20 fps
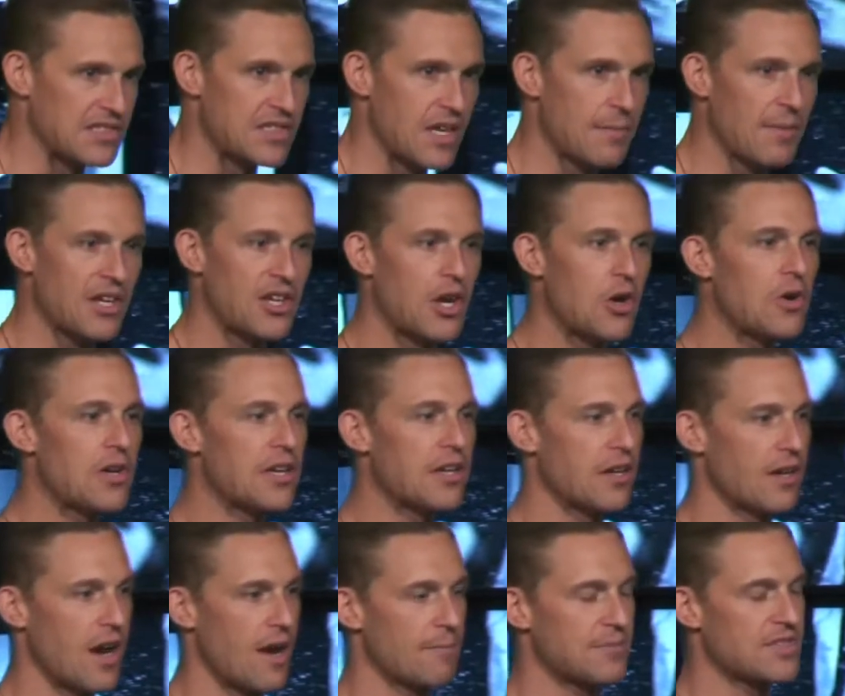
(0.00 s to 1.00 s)
I'm a
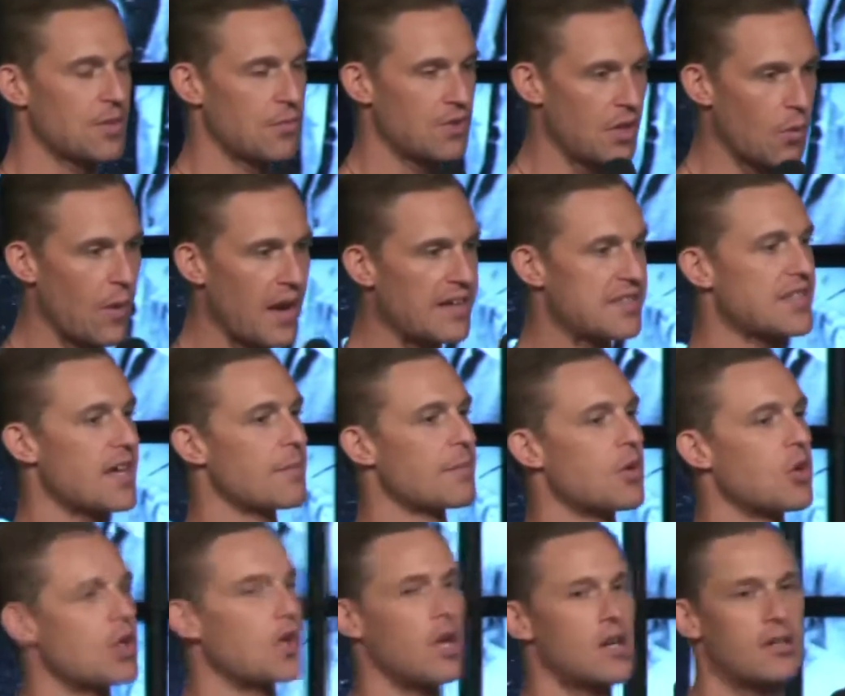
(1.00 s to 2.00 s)
go-getter. I'm someone that wakes up
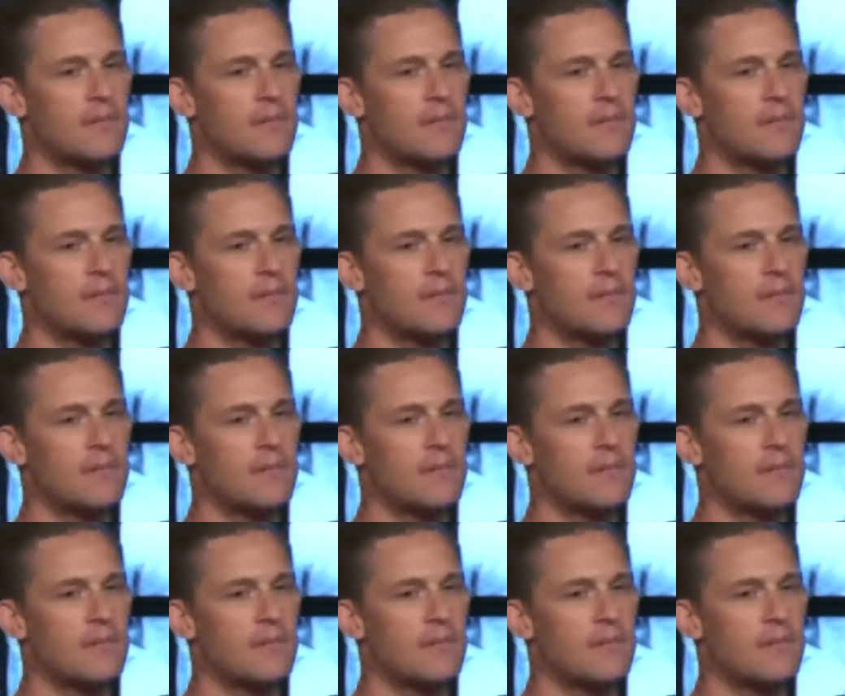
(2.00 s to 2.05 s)
going 100